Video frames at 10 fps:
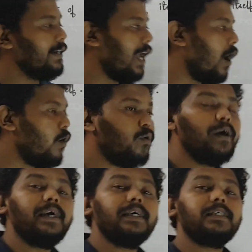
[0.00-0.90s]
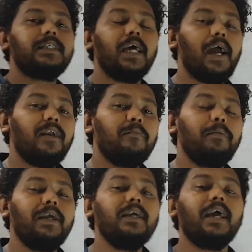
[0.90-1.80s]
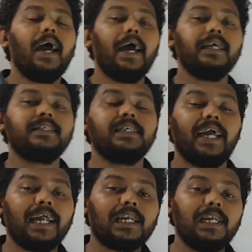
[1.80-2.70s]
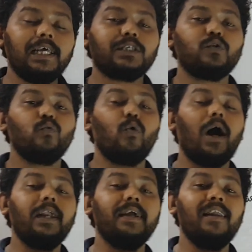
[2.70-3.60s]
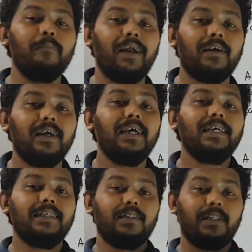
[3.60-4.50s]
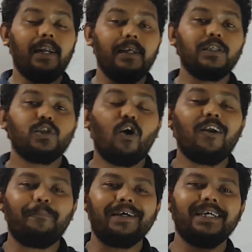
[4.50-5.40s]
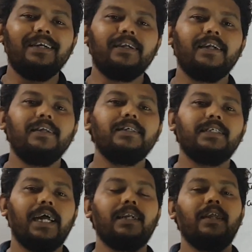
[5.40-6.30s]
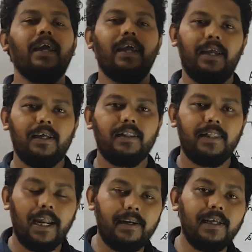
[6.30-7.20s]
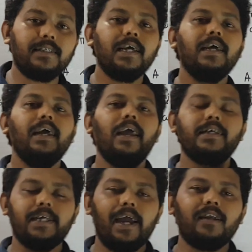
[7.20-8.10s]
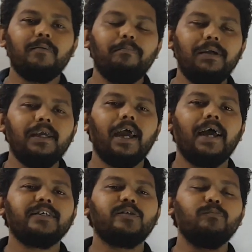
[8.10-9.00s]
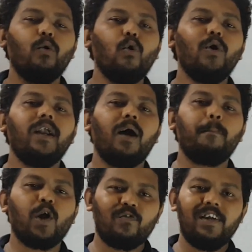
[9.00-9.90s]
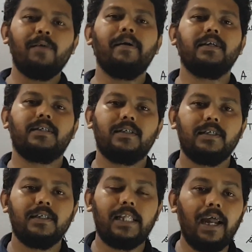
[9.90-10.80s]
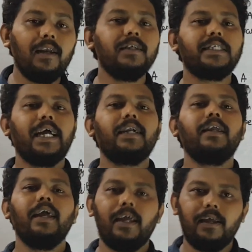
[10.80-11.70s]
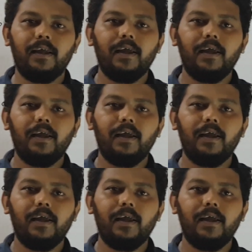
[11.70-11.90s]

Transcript: Now set B has at least one element that is not present in set A, that is set B has more number of elements than set A.